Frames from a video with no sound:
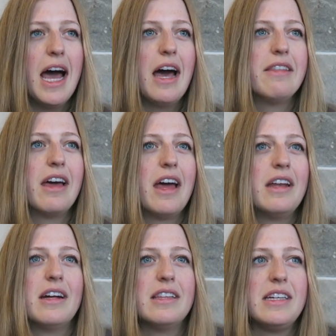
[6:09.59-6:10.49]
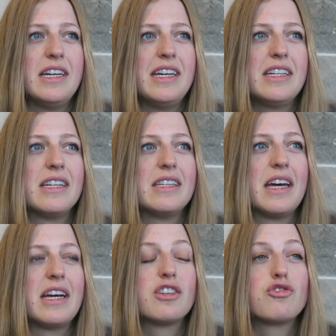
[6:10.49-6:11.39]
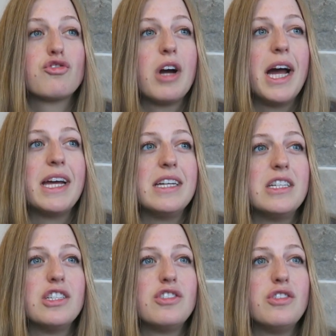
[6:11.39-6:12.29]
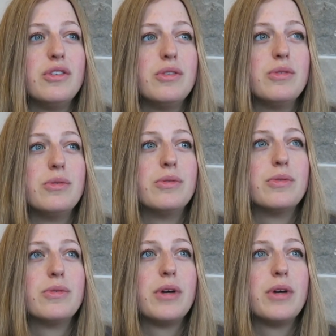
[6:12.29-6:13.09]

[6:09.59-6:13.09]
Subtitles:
And then Aline like trying to